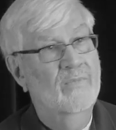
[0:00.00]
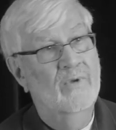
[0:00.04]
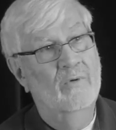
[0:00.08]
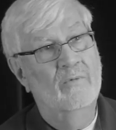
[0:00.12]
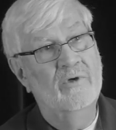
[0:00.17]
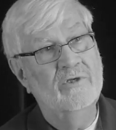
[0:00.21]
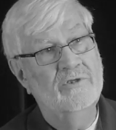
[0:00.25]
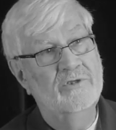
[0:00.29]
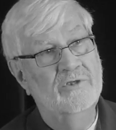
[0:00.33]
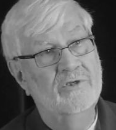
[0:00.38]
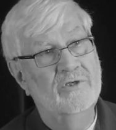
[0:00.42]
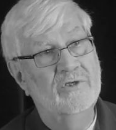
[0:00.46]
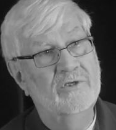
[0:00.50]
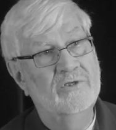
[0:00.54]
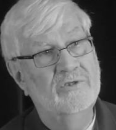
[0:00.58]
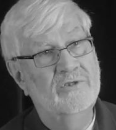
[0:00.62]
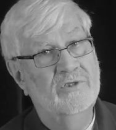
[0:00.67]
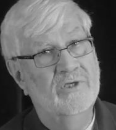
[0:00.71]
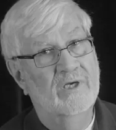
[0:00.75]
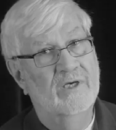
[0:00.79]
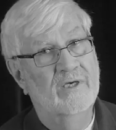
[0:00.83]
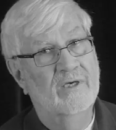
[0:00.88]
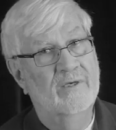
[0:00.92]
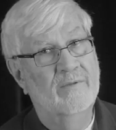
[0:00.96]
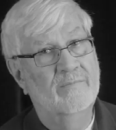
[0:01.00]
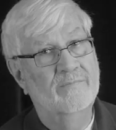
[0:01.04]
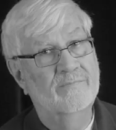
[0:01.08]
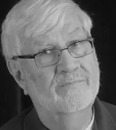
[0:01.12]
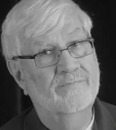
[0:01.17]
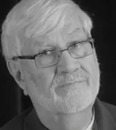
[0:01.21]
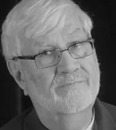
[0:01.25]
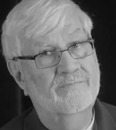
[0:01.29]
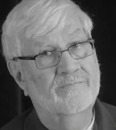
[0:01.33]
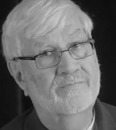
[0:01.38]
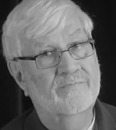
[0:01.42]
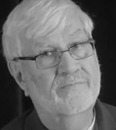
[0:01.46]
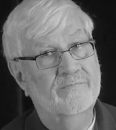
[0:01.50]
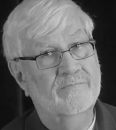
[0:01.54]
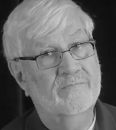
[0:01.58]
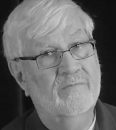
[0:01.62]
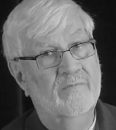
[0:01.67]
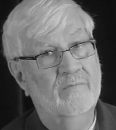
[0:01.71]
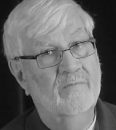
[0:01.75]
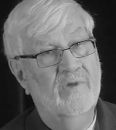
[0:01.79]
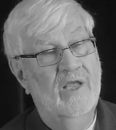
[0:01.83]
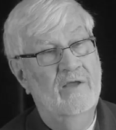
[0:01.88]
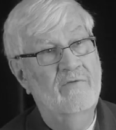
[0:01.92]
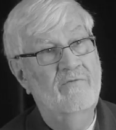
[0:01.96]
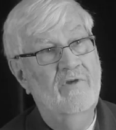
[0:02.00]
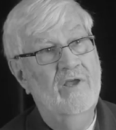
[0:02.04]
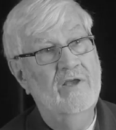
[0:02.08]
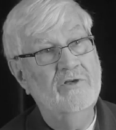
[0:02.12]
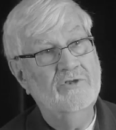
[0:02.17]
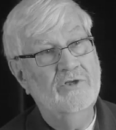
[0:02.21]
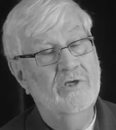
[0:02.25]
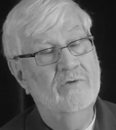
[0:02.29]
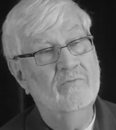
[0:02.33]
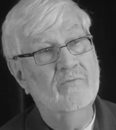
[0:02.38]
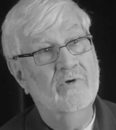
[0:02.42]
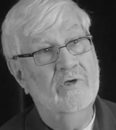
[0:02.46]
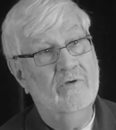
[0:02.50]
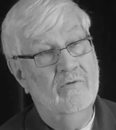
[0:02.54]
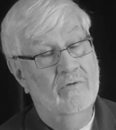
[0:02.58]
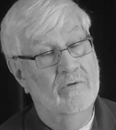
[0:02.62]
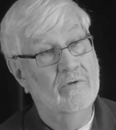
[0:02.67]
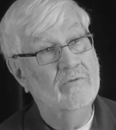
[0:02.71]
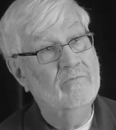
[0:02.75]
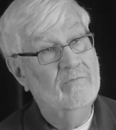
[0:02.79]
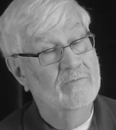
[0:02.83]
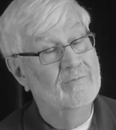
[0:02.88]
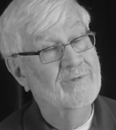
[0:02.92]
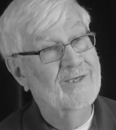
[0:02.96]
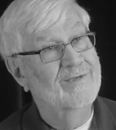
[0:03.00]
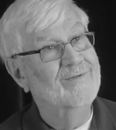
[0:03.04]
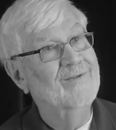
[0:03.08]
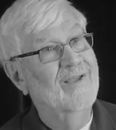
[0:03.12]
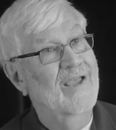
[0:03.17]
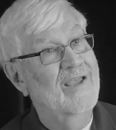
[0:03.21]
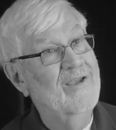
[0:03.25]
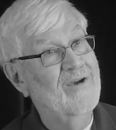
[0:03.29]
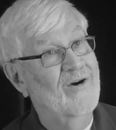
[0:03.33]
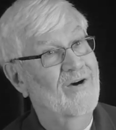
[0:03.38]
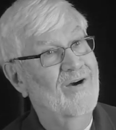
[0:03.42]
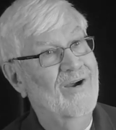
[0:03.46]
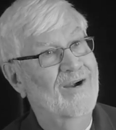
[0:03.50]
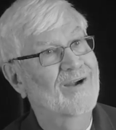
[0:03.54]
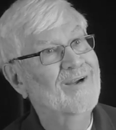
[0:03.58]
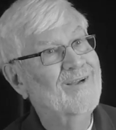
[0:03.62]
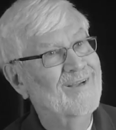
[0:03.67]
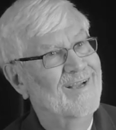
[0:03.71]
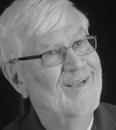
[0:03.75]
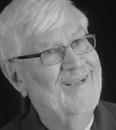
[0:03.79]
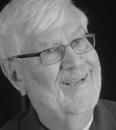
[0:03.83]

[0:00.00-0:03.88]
which is aviation recruit, AR.